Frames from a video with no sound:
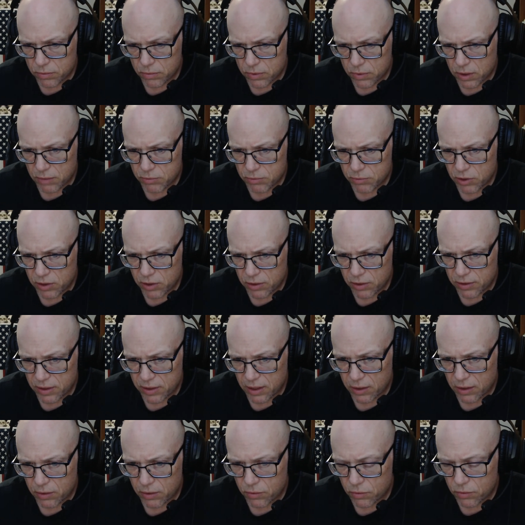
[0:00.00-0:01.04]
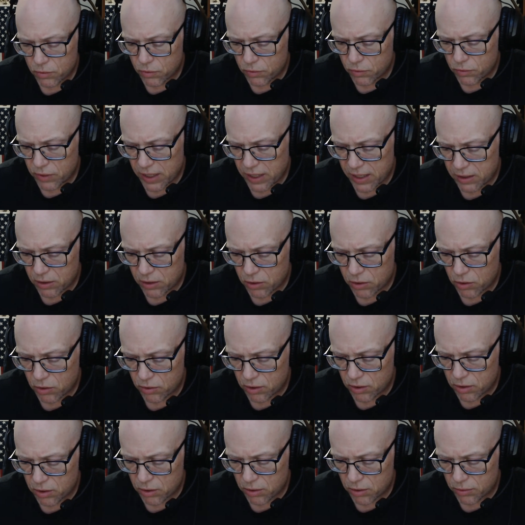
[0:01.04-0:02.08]
I'm trying to think who had the
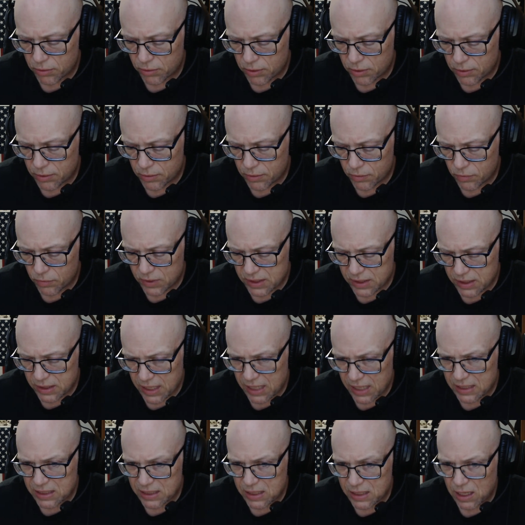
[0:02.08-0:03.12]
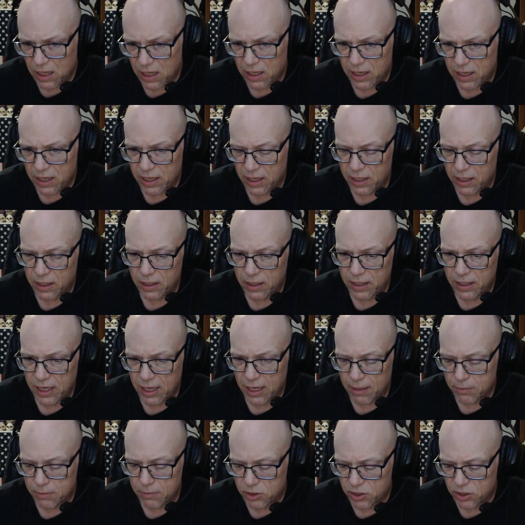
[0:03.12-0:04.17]
Kodachrome. Was that's not a
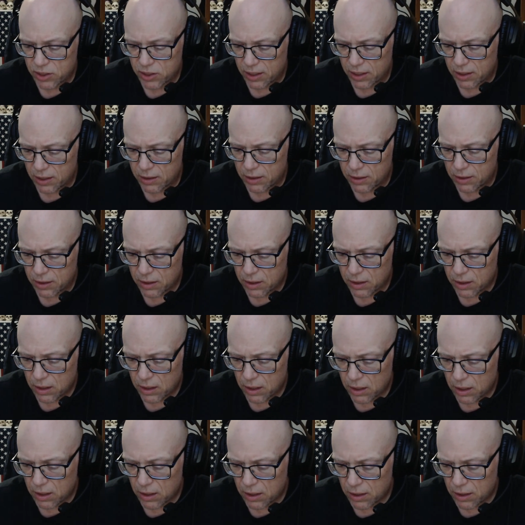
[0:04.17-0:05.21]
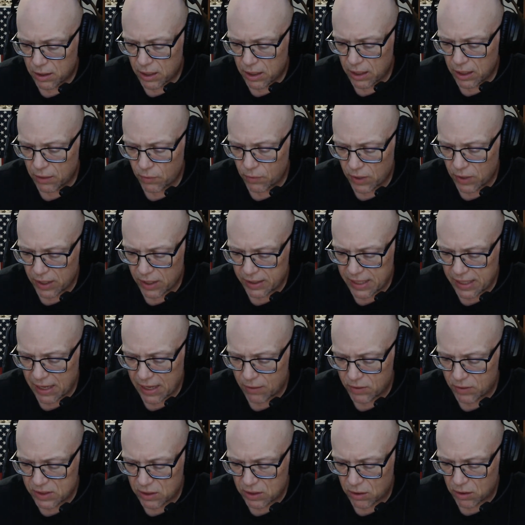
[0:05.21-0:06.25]
camp shade. Anyway, that
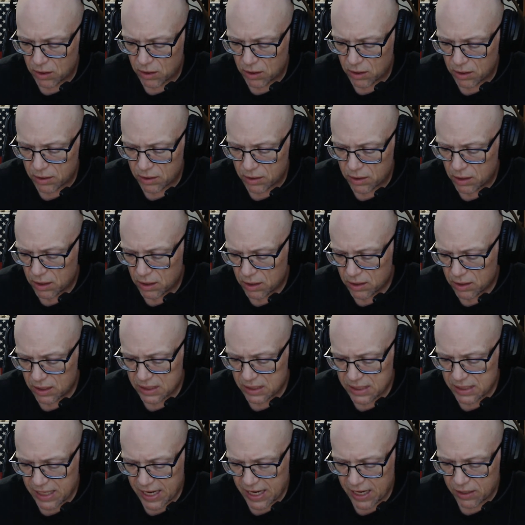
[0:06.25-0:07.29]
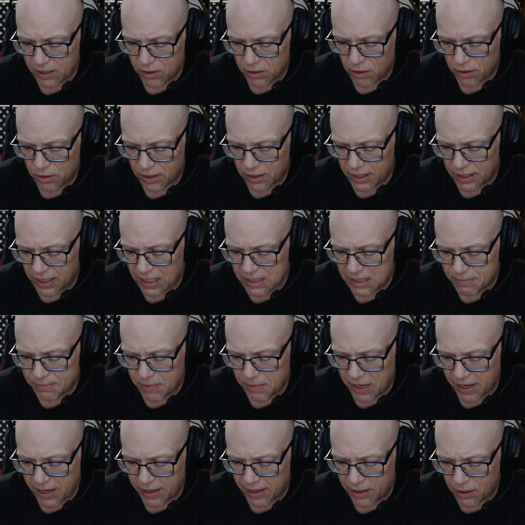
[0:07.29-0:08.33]
was on the standard. The
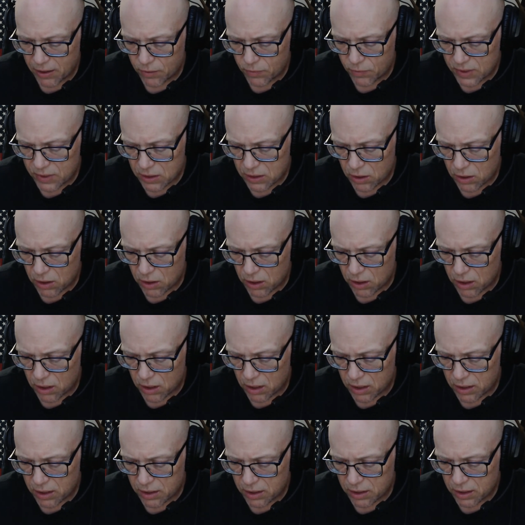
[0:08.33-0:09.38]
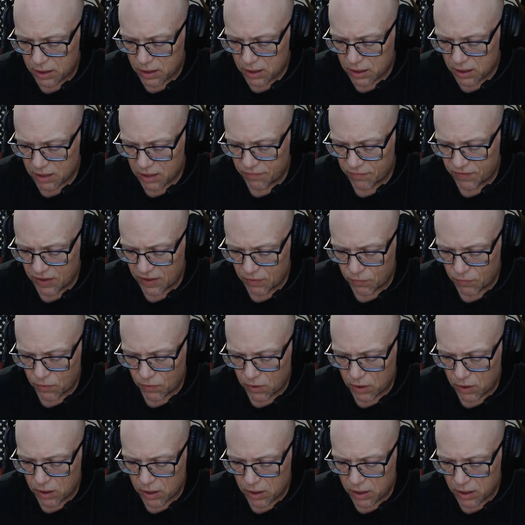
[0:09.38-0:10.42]
Expire was on the
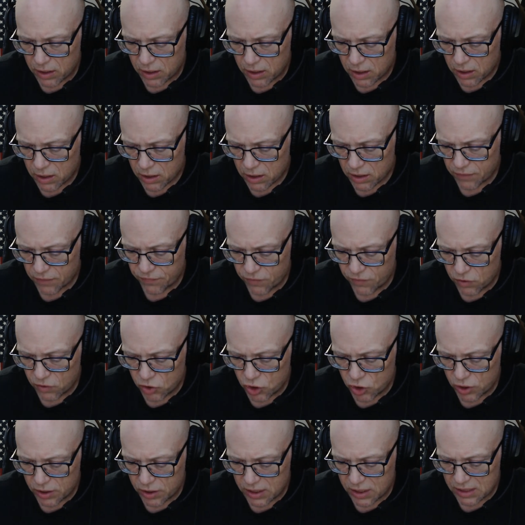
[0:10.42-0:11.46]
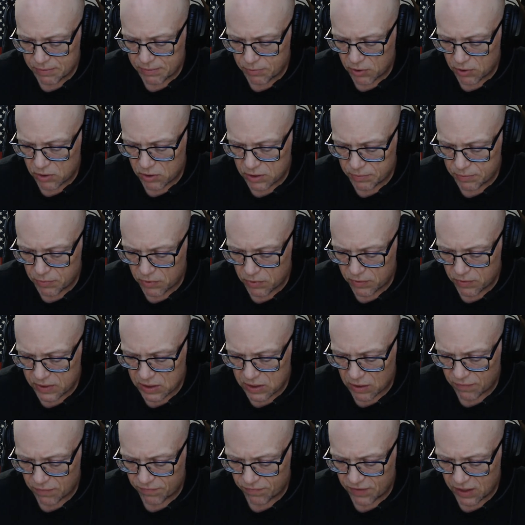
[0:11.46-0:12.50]
V1. The Fuji disposable was
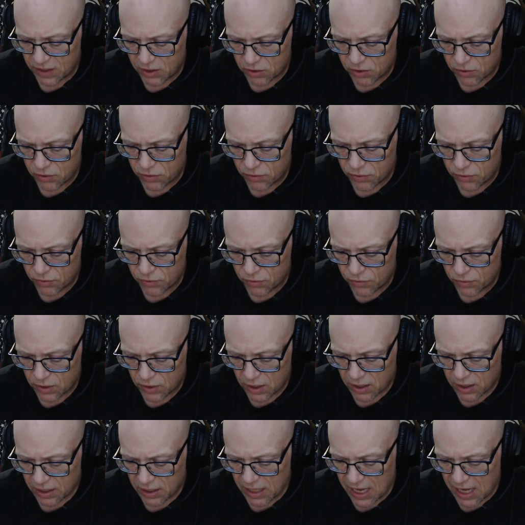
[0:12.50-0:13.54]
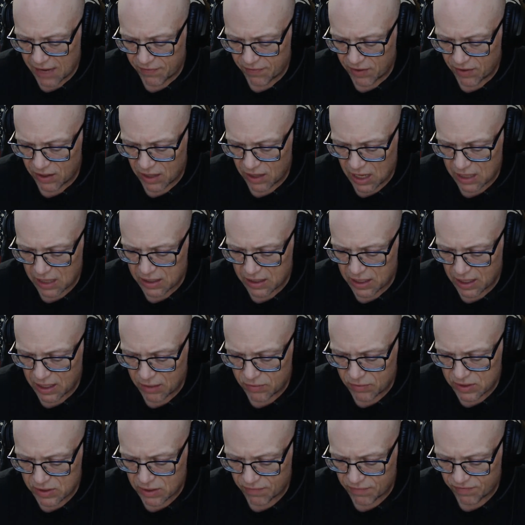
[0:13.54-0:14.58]
on V2. Cafe Latte
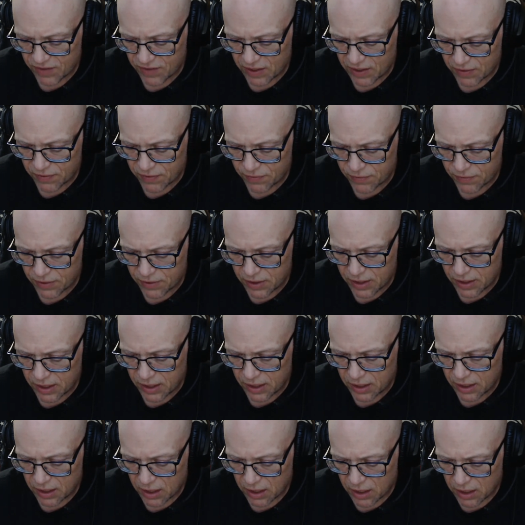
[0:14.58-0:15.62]
was on V3.